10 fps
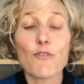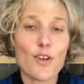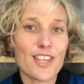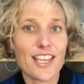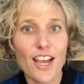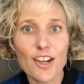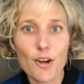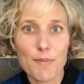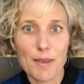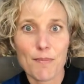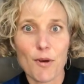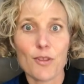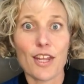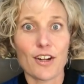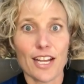And for the younger
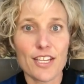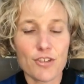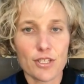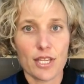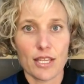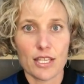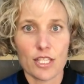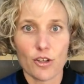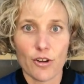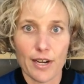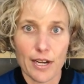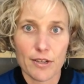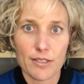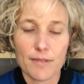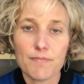people that are interested in these
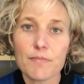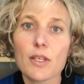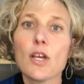careers,